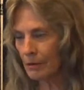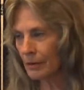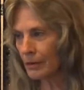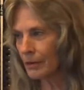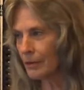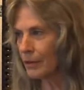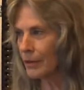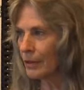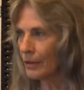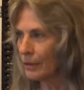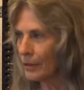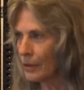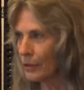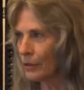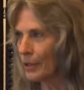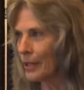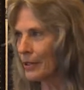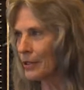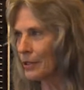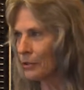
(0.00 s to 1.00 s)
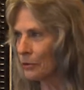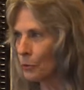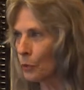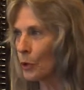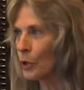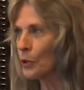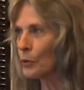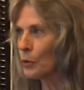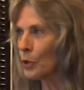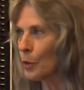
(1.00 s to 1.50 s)
you know, your, your
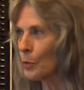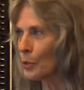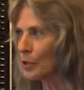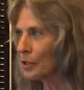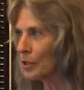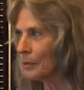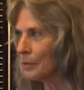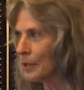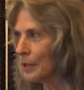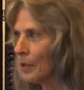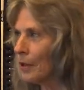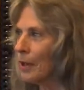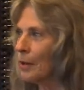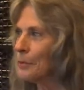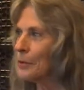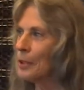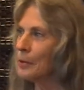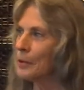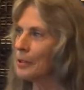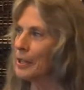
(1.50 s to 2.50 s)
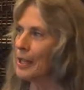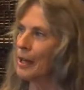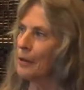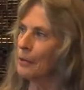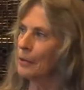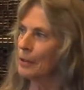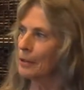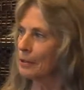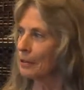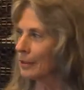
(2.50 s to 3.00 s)
wardrobe or something. Oh, I'm done with that
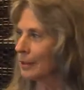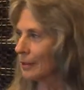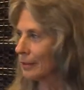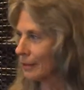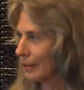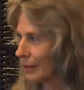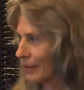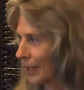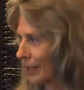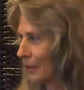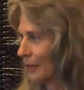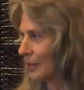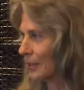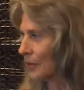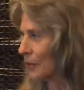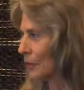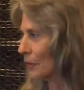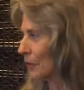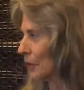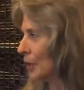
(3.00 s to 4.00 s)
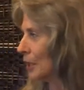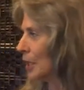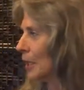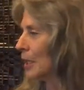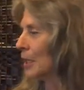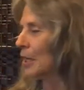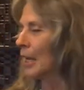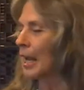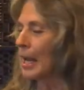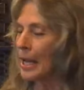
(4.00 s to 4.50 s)
one. That one's over.
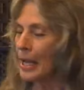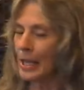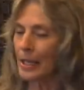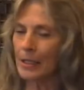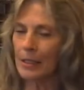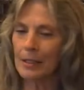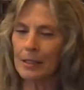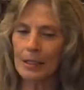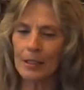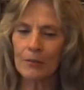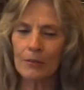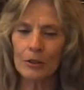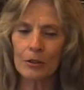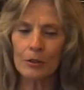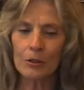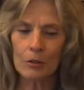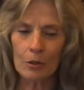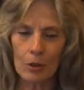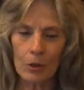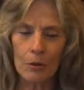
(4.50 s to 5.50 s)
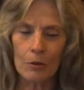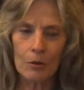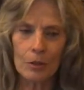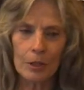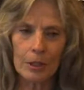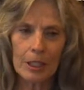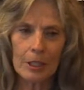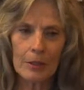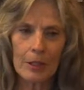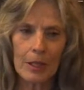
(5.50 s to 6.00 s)
And if you don't
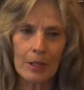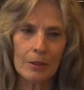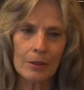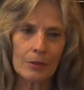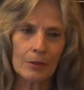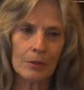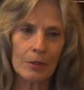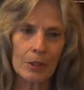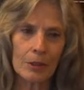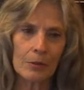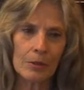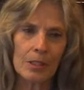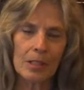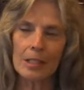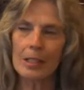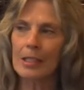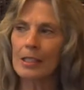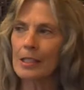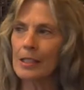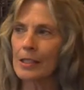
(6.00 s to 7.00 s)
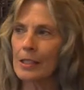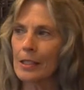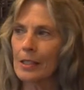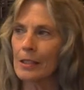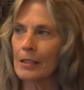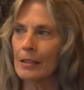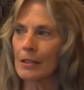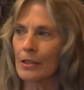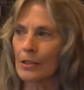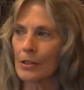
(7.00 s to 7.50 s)
clear out the frequencies,
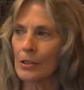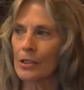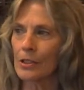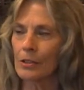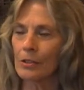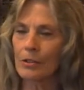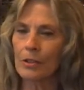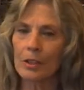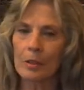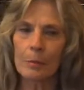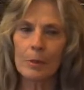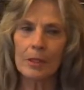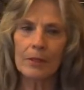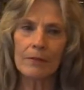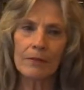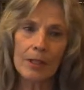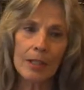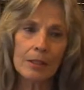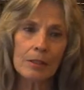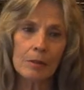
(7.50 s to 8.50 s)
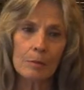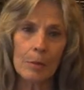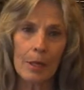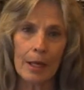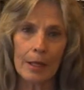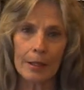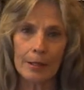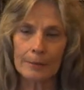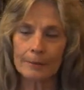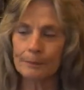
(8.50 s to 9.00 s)
then you're still going to be affected by
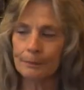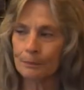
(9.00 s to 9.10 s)
it.